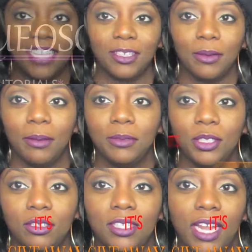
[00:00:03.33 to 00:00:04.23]
so I'm coming
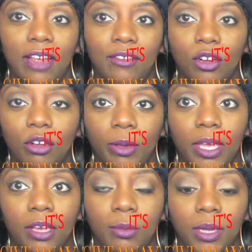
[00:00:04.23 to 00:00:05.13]
to you today real
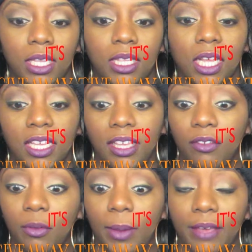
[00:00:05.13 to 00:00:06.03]
quick with a
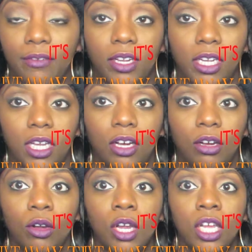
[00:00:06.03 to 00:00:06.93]
giveaway
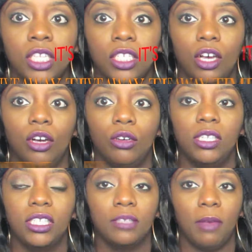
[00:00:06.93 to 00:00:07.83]
video. So
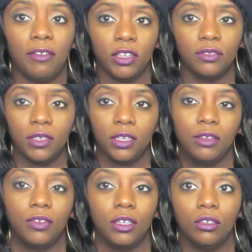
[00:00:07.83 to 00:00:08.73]
this is my first video
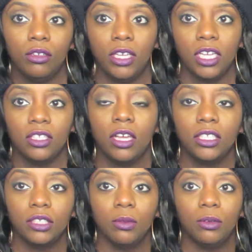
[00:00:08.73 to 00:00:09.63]
for the new year, so I
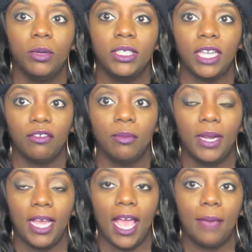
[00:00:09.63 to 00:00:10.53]
just want to wish
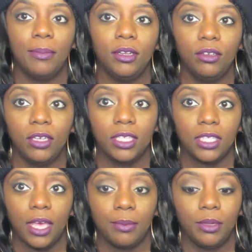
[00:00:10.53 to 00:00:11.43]
everybody a happy new
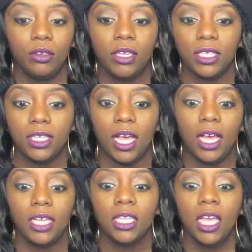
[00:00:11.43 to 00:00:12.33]
year's. Happy new year's,
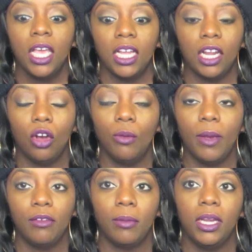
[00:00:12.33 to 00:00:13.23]
guys, and I hope
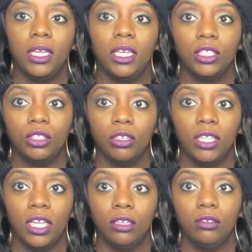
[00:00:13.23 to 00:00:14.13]
everybody enjoyed
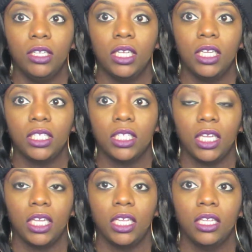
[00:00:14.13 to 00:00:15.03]
their new year's
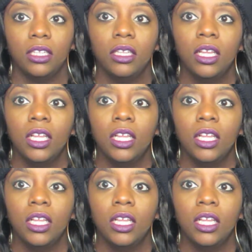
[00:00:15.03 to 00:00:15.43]
and